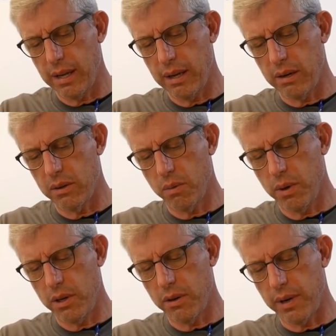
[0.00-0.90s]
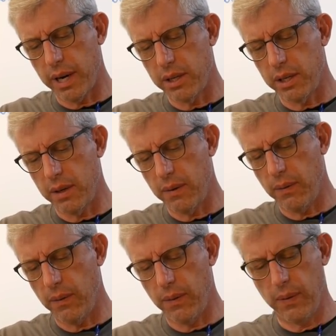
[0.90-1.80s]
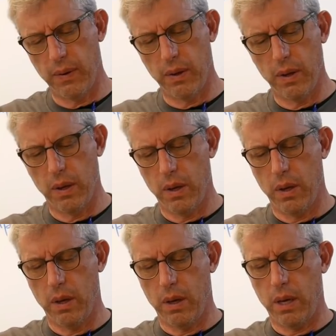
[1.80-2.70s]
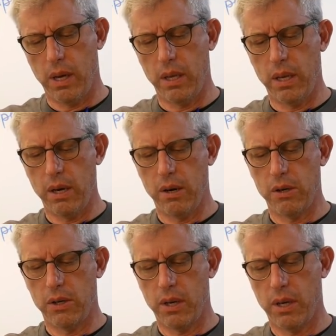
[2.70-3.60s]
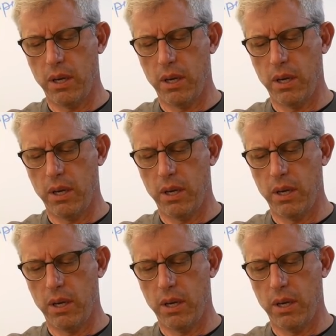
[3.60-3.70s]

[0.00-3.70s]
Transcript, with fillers: There's one direction, and there's